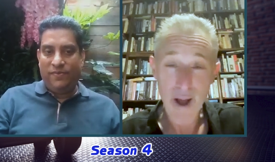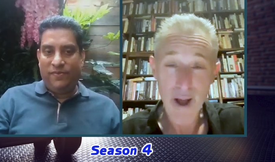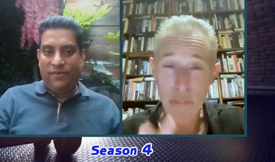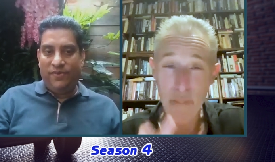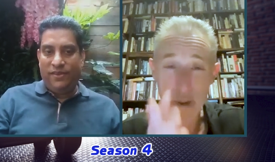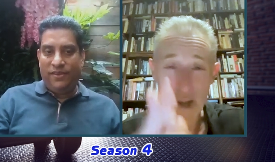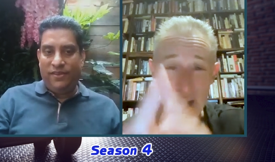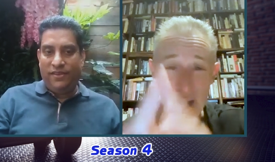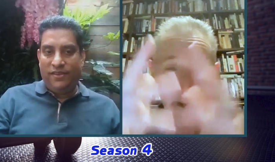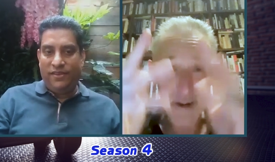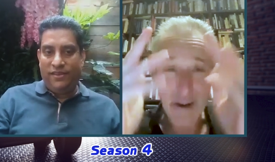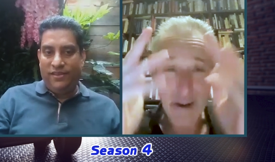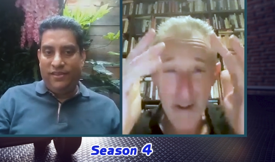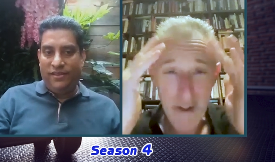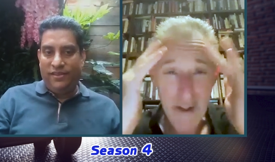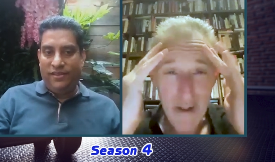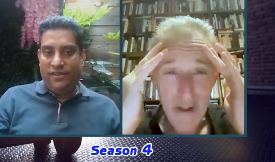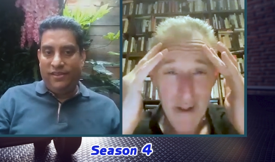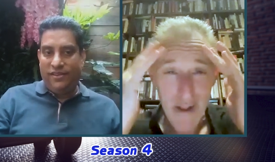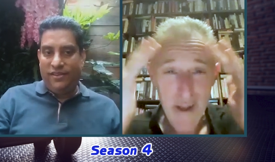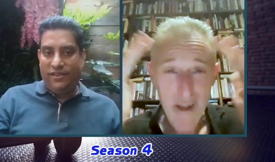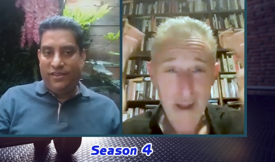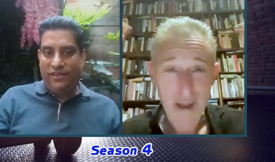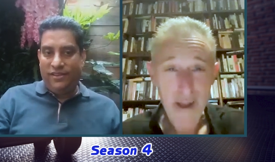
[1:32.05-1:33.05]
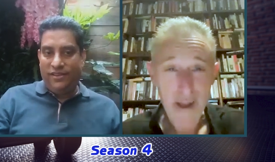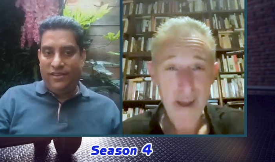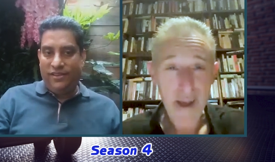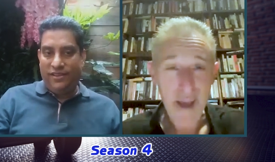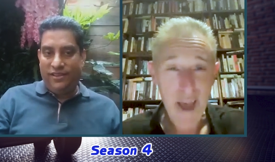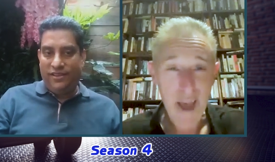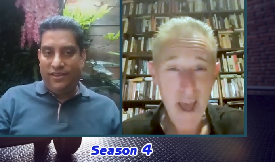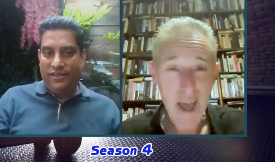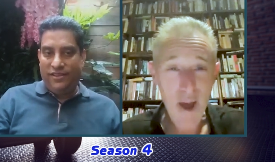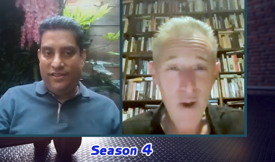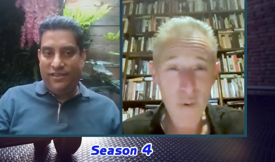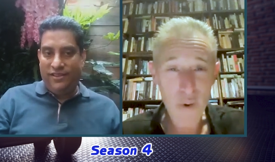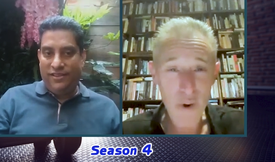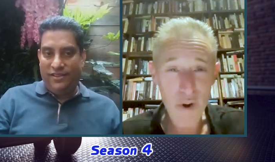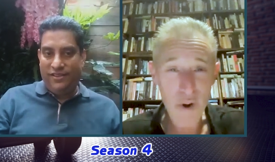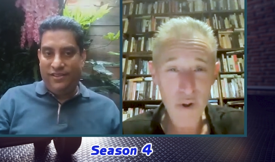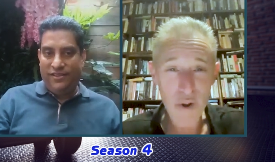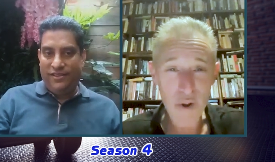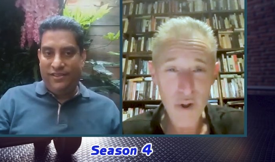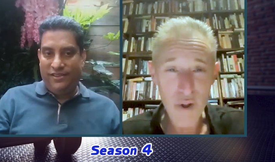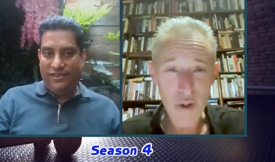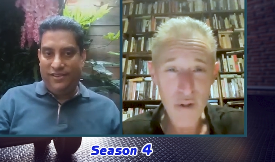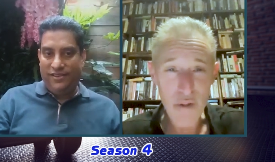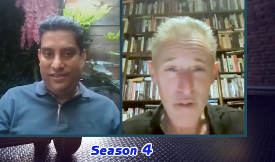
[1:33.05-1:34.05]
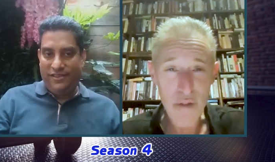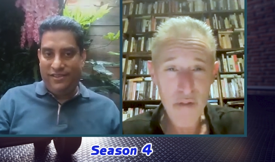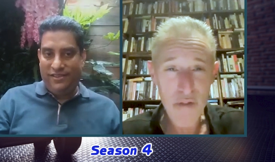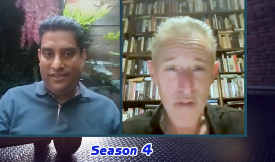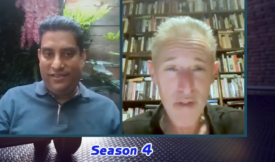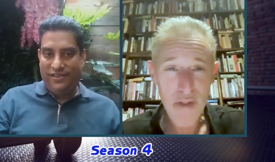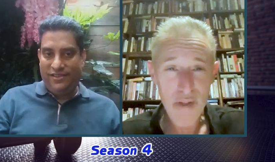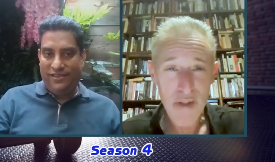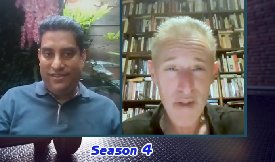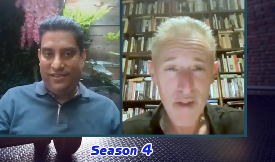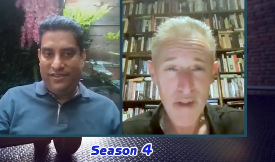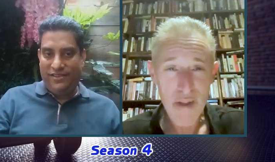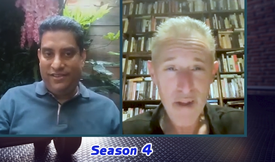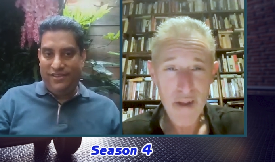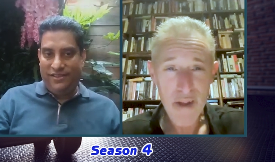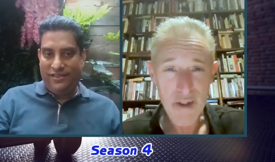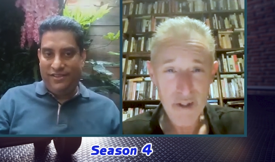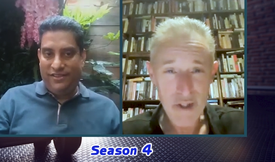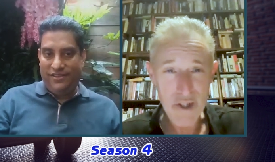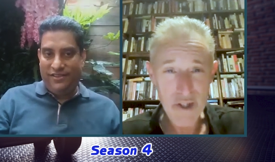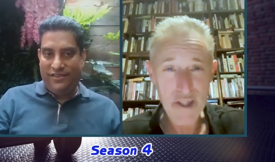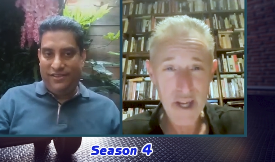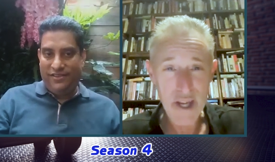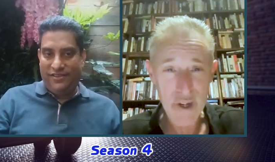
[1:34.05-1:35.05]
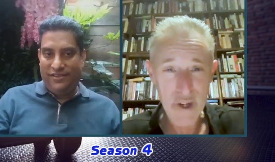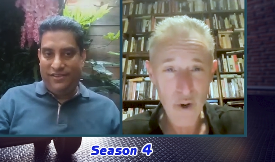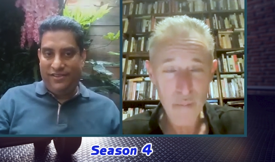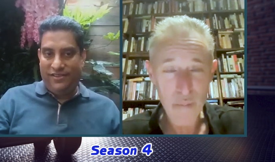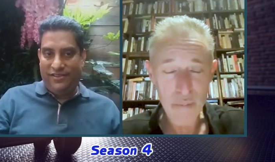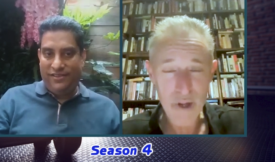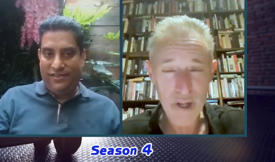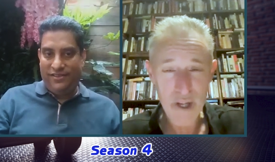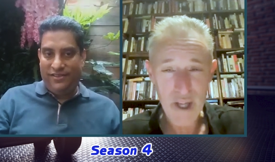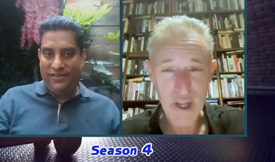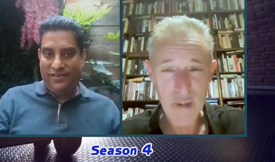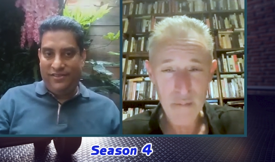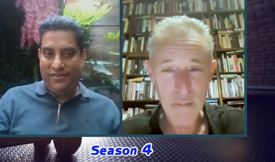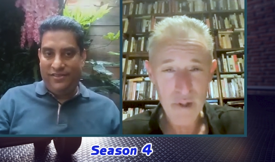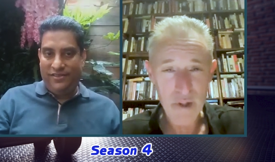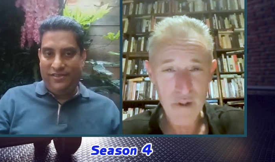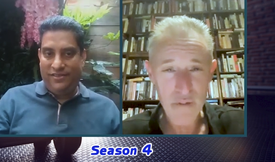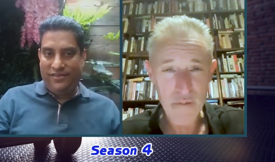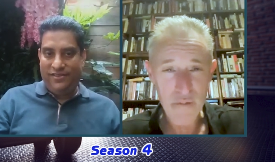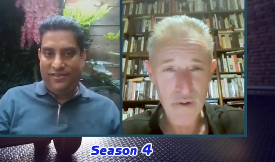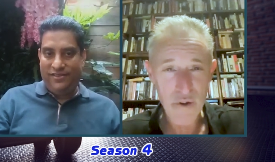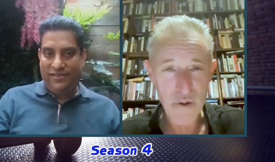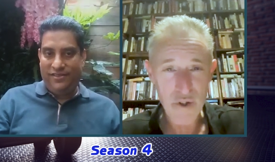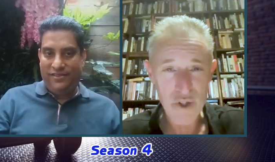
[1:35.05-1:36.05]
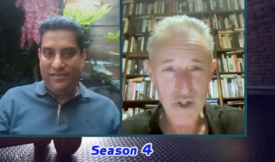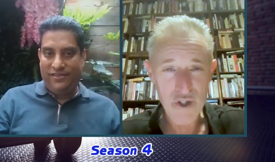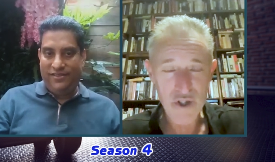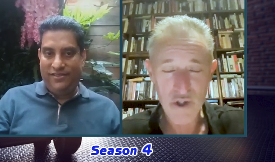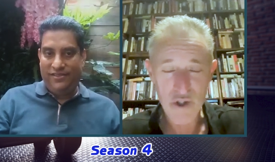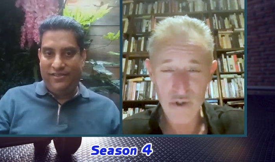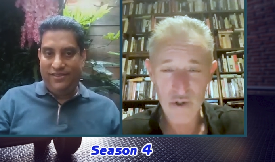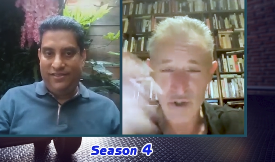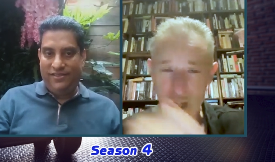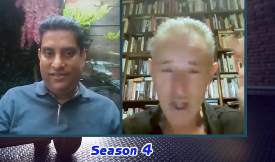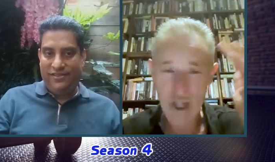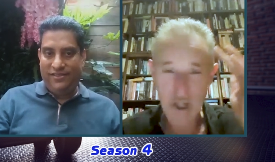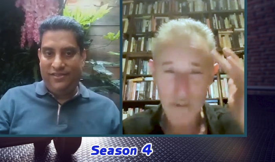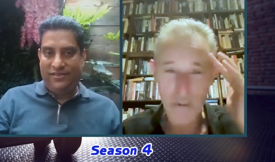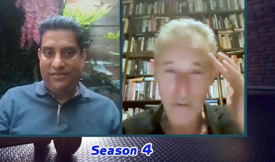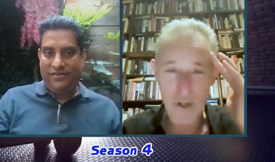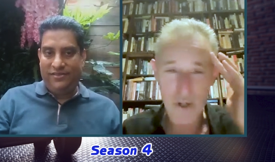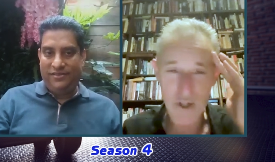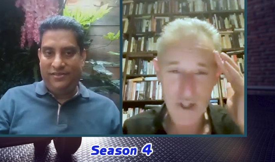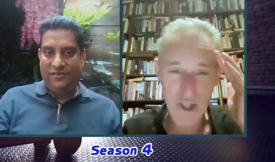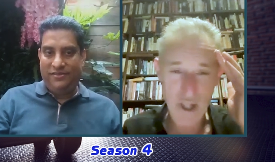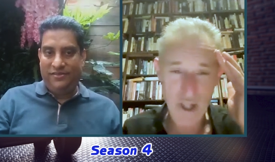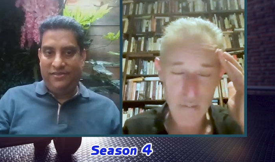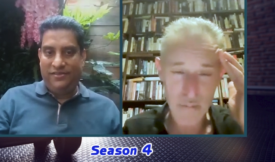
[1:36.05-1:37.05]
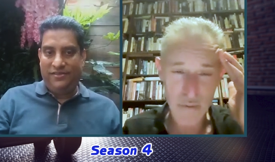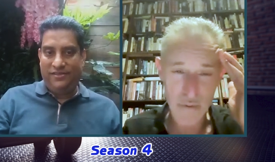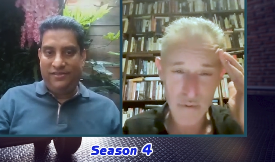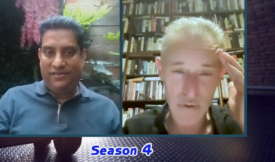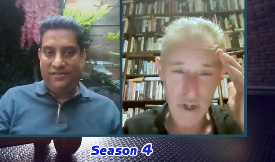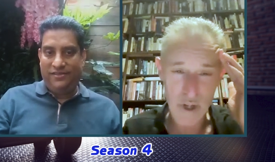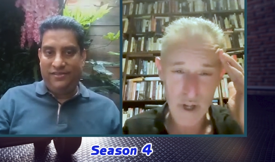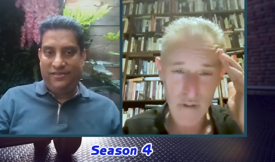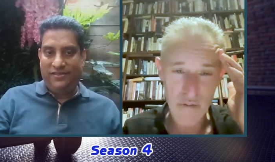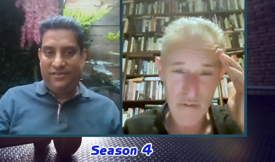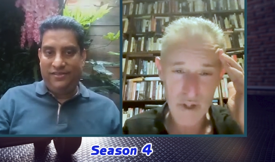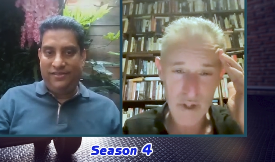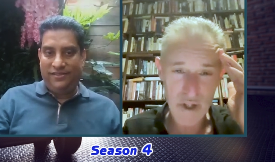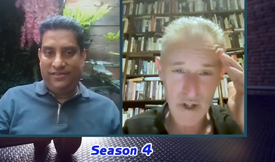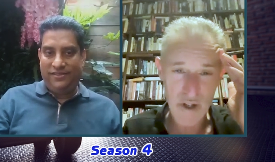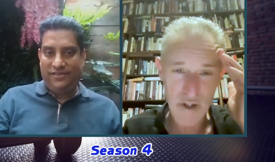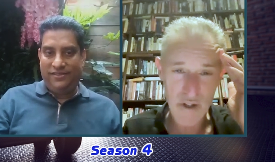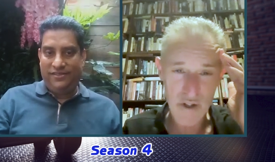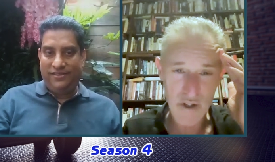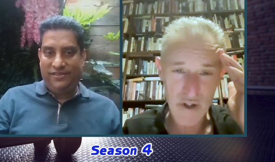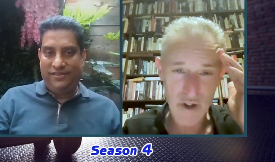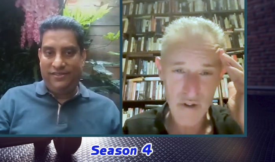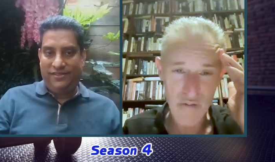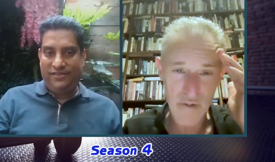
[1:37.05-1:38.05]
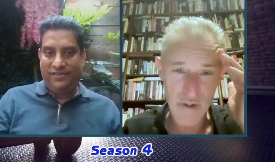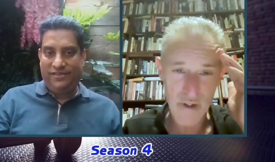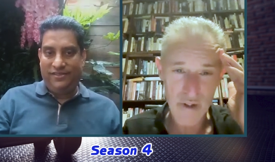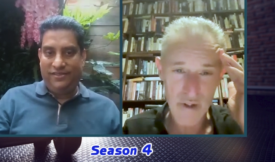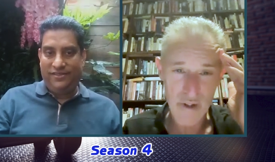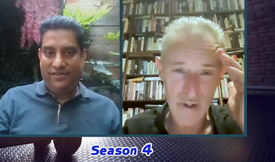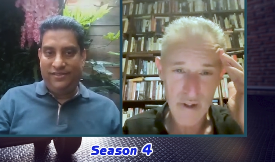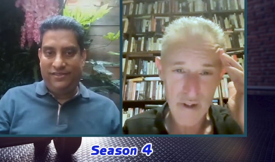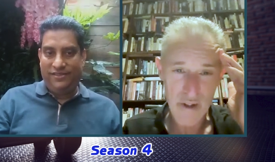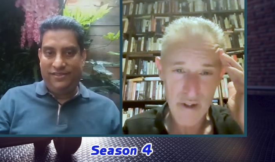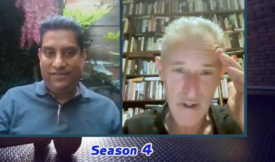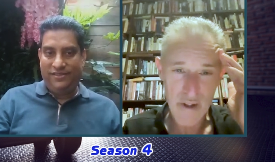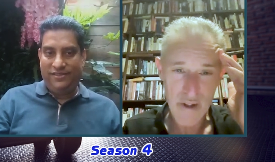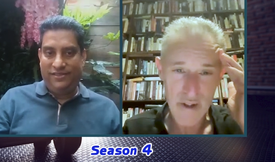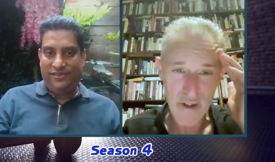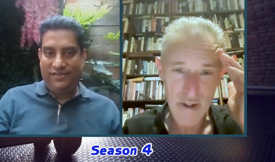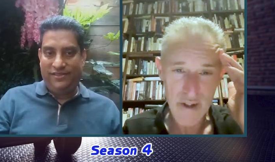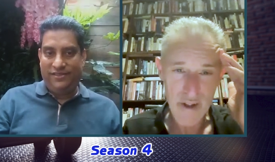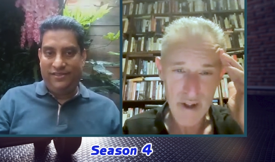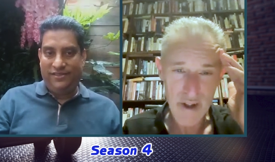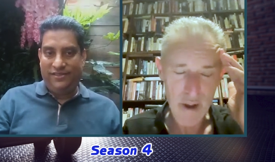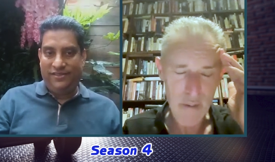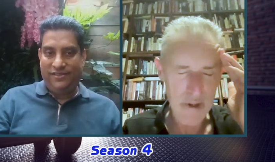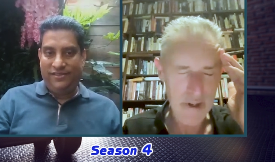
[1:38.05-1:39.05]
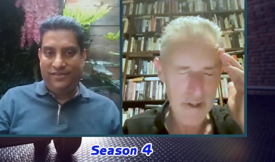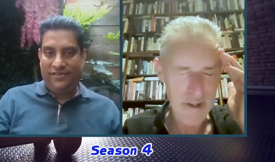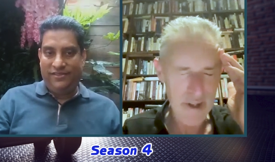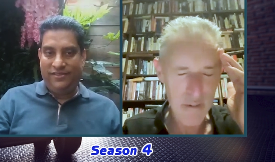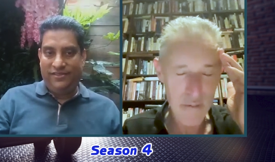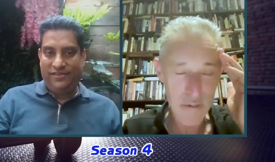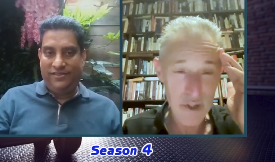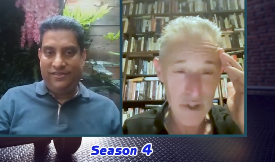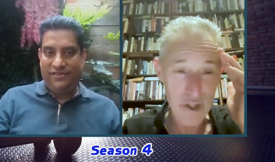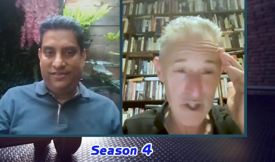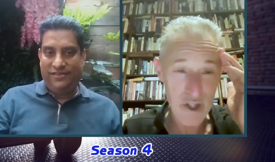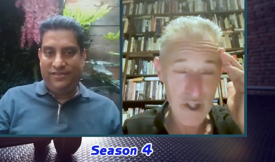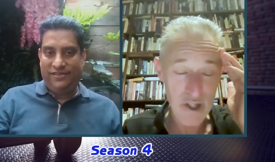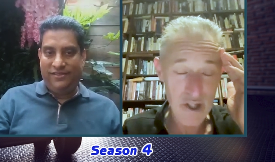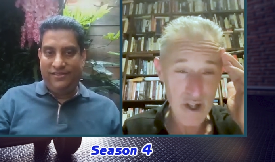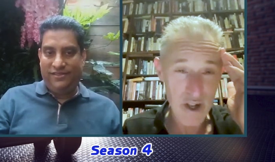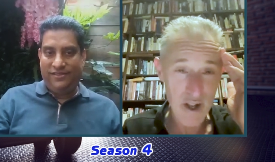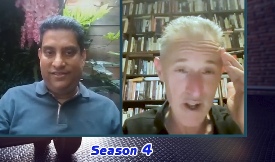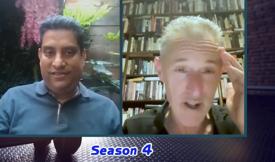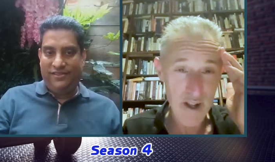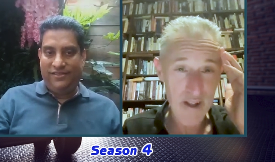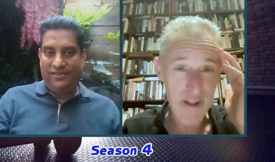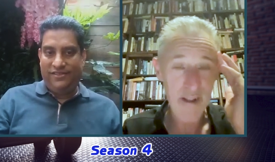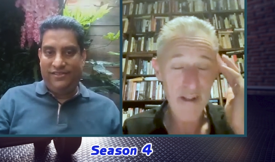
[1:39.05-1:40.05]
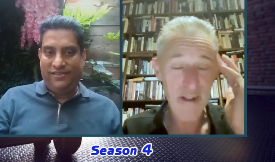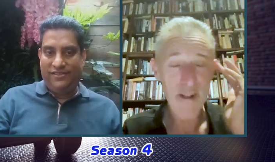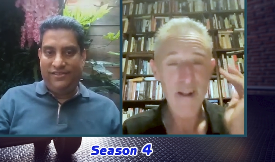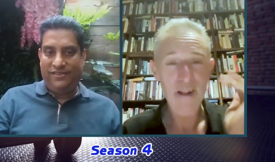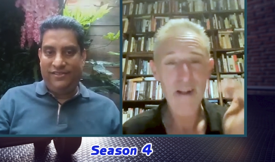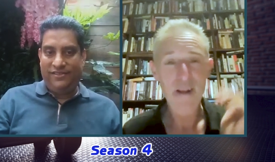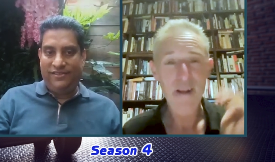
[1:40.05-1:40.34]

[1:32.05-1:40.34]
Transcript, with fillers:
Speaker 1: I mean, how on earth did they not pick him in the first two test matches of that Border Gavaskar trophy? I mean, that was just like